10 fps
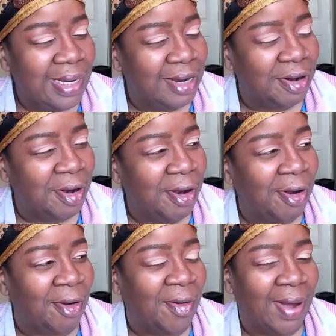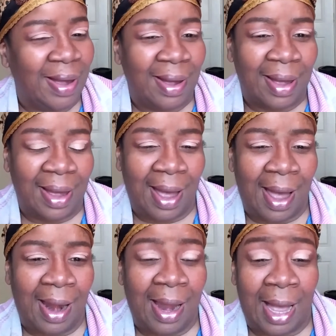Girl,
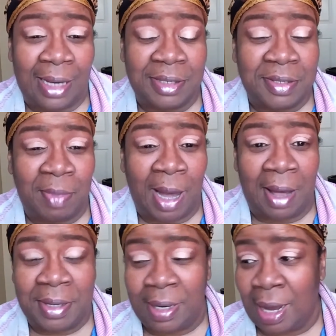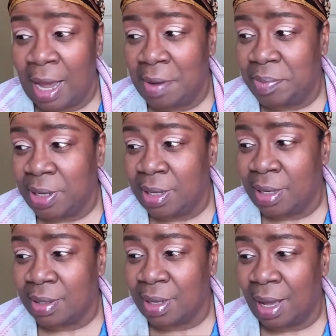I just smiled and laughed
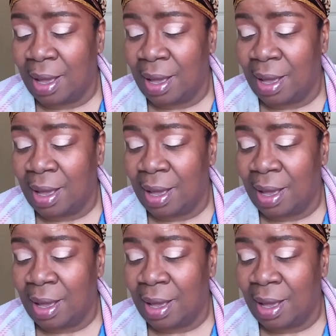because,